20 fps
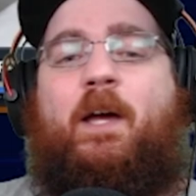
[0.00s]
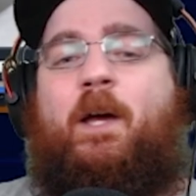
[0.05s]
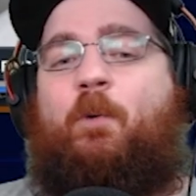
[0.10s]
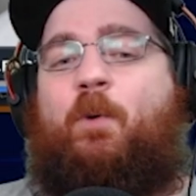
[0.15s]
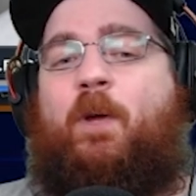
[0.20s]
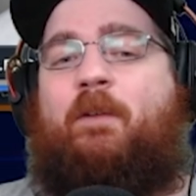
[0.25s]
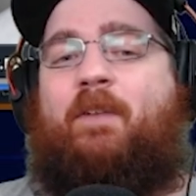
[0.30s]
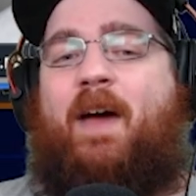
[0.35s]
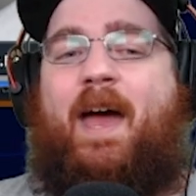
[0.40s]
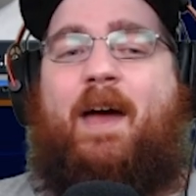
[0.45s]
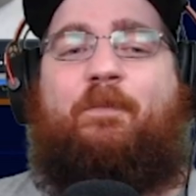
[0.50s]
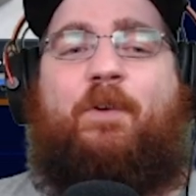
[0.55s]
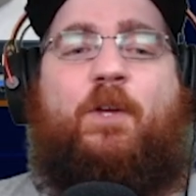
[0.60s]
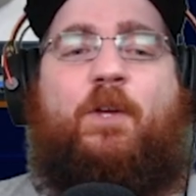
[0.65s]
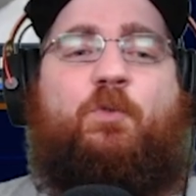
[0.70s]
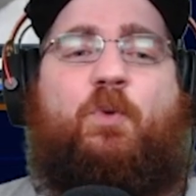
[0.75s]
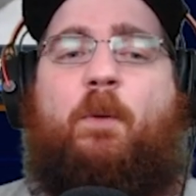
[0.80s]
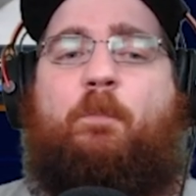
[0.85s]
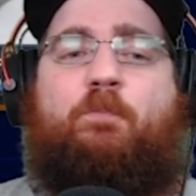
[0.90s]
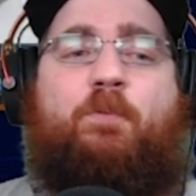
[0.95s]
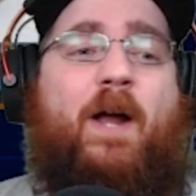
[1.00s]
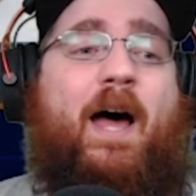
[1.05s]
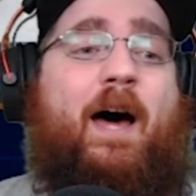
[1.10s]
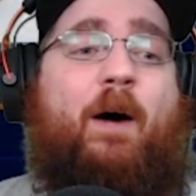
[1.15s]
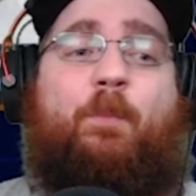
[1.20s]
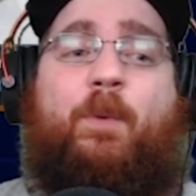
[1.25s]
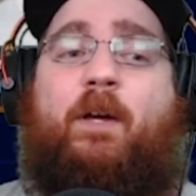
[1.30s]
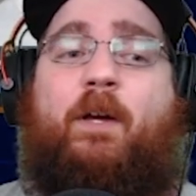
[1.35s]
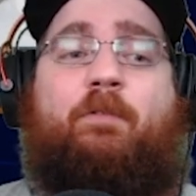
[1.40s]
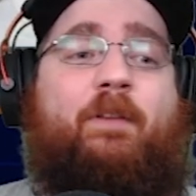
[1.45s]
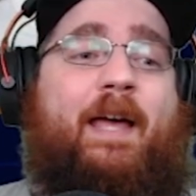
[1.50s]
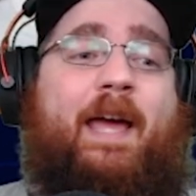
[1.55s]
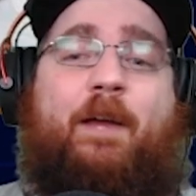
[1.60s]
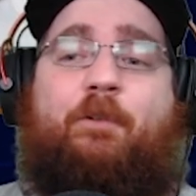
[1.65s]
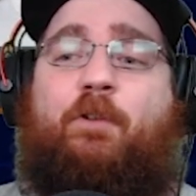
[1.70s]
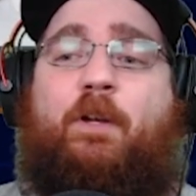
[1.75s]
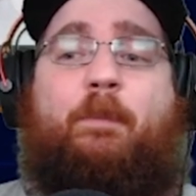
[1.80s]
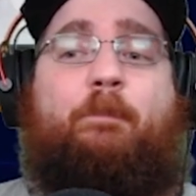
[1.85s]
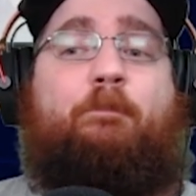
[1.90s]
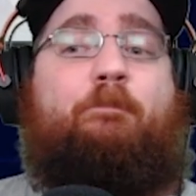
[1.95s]
We have Evans, we have Brown, we have
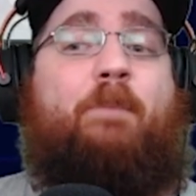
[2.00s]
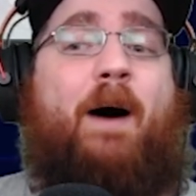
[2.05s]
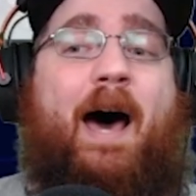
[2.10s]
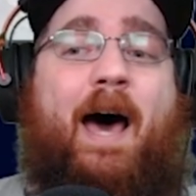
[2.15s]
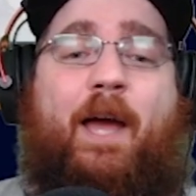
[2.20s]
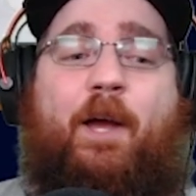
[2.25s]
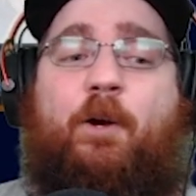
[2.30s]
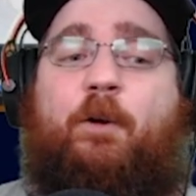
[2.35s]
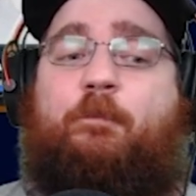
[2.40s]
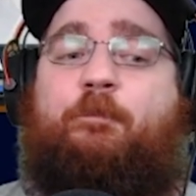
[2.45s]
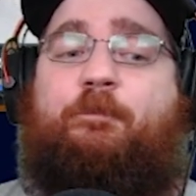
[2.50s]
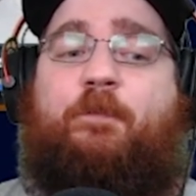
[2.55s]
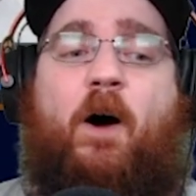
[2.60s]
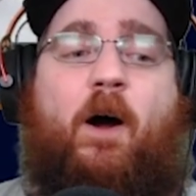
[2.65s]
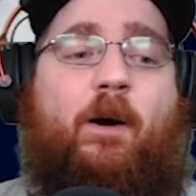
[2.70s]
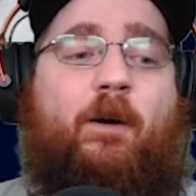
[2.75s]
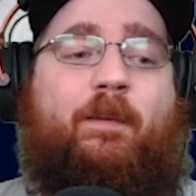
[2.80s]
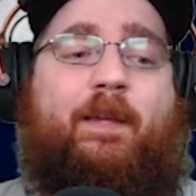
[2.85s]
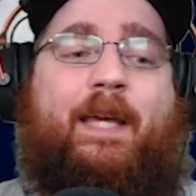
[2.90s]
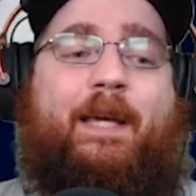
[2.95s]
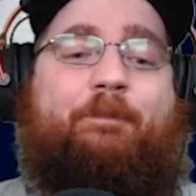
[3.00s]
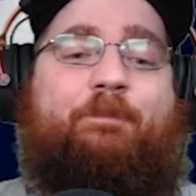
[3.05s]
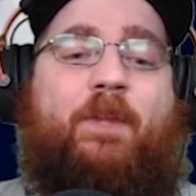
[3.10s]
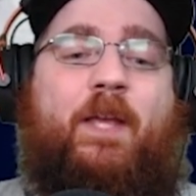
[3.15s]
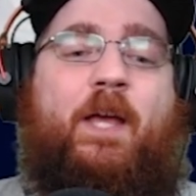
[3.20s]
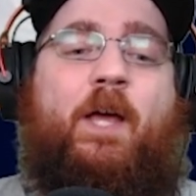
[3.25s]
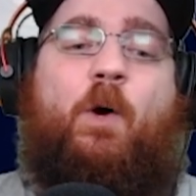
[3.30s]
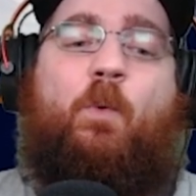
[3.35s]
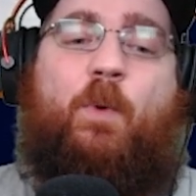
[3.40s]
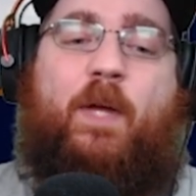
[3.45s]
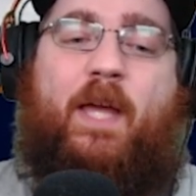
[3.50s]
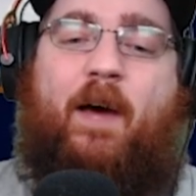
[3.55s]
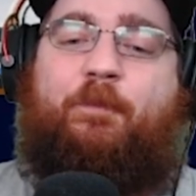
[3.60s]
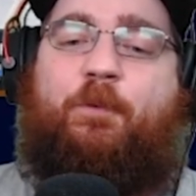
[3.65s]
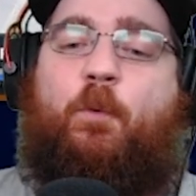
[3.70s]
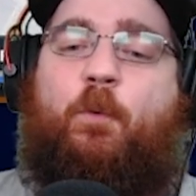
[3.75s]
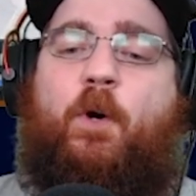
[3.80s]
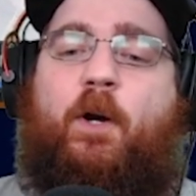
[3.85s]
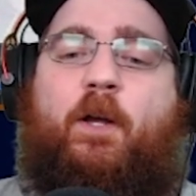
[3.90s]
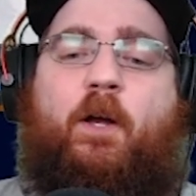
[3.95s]
Landry, Bayard, Farley. We have
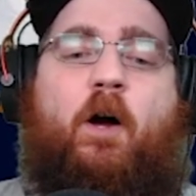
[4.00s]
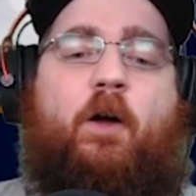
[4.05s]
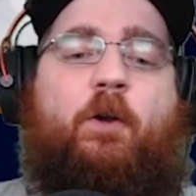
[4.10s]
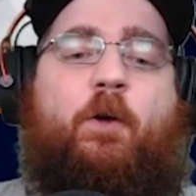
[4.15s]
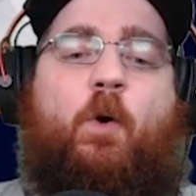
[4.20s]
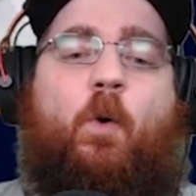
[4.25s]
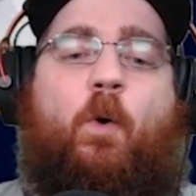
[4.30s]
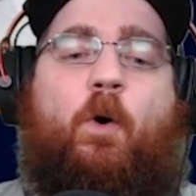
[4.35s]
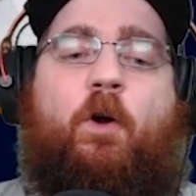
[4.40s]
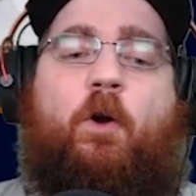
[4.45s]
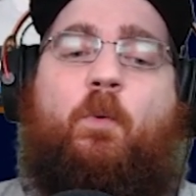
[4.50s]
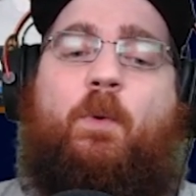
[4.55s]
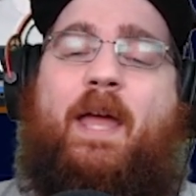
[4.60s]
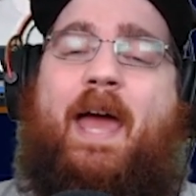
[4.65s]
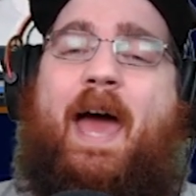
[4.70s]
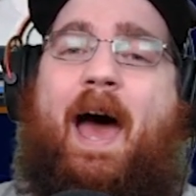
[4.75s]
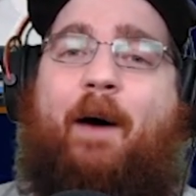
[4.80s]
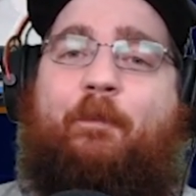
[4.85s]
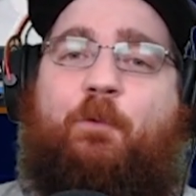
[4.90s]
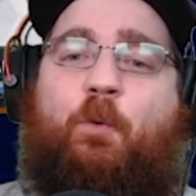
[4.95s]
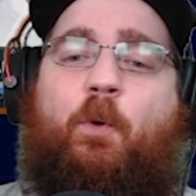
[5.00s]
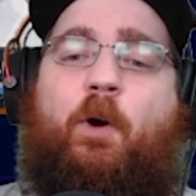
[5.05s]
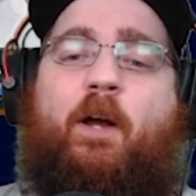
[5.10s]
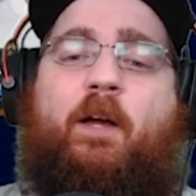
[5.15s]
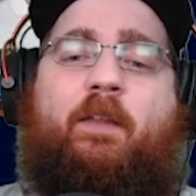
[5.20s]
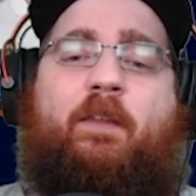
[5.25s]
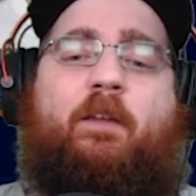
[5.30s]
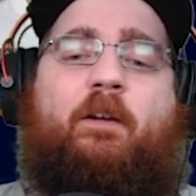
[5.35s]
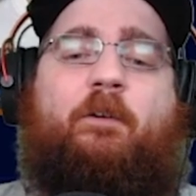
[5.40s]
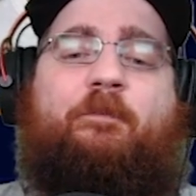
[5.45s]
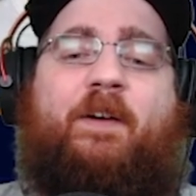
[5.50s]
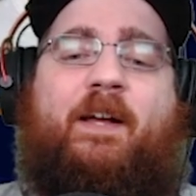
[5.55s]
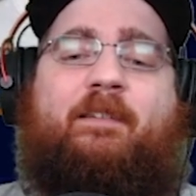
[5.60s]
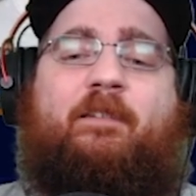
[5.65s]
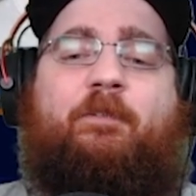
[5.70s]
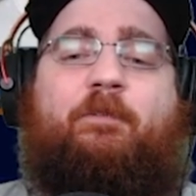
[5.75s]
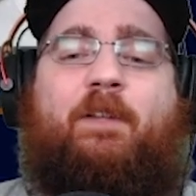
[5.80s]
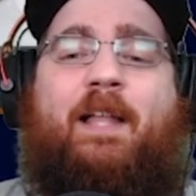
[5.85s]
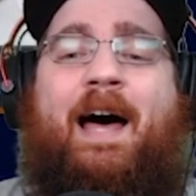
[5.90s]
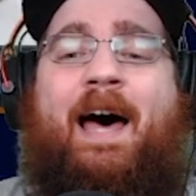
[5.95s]
to work on corner. We have to work on the
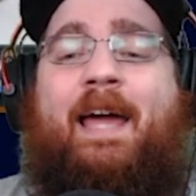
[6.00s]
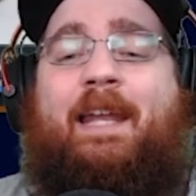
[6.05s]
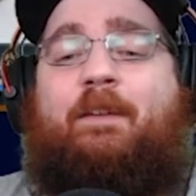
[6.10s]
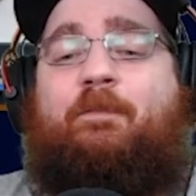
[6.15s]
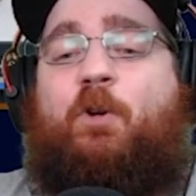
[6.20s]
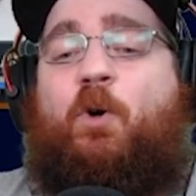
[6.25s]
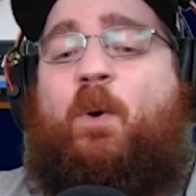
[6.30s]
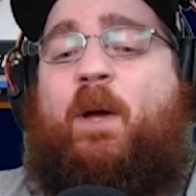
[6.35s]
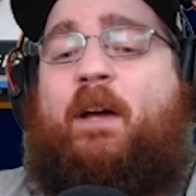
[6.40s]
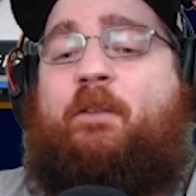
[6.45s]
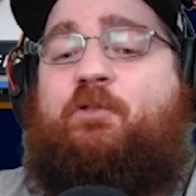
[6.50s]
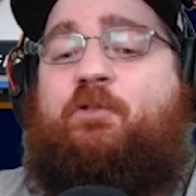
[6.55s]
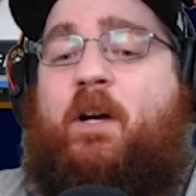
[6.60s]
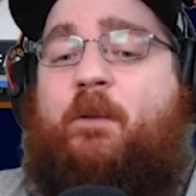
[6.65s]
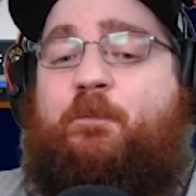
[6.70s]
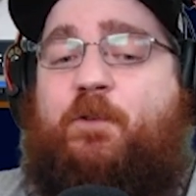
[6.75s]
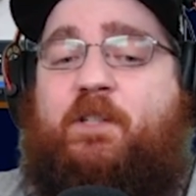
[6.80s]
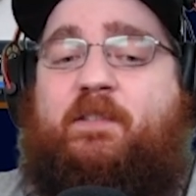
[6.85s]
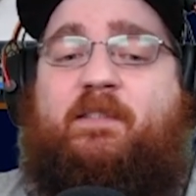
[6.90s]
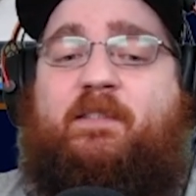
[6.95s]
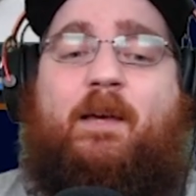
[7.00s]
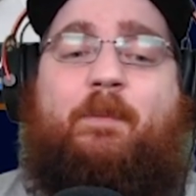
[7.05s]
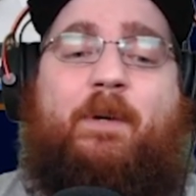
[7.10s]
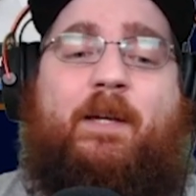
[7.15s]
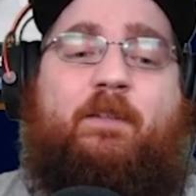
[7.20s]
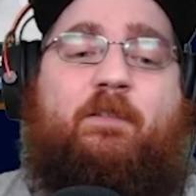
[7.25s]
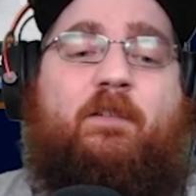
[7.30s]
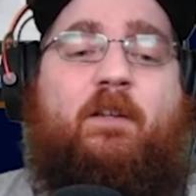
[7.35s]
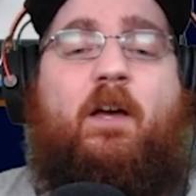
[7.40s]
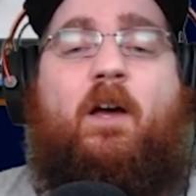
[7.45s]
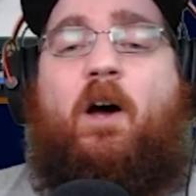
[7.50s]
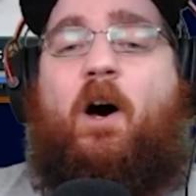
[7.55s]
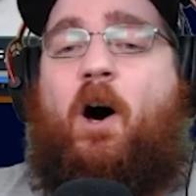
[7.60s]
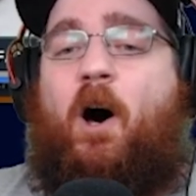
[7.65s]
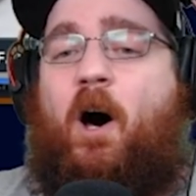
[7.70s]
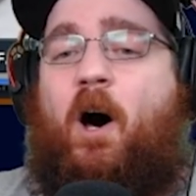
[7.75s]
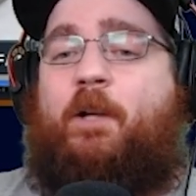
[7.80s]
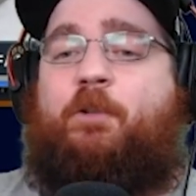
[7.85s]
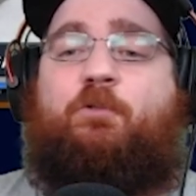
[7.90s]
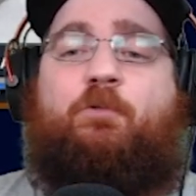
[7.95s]
defensive line, even though we have Jeffrey Simmons,
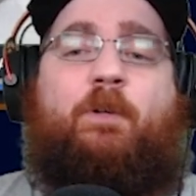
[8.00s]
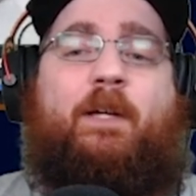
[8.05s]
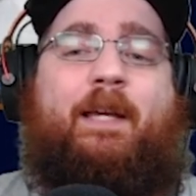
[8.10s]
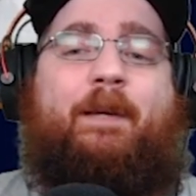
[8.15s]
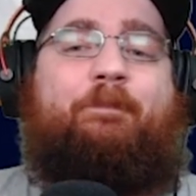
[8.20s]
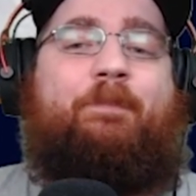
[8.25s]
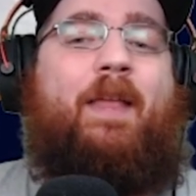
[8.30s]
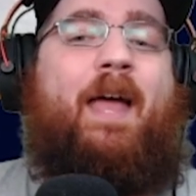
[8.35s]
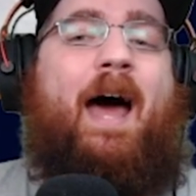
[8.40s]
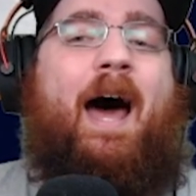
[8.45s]
Autry.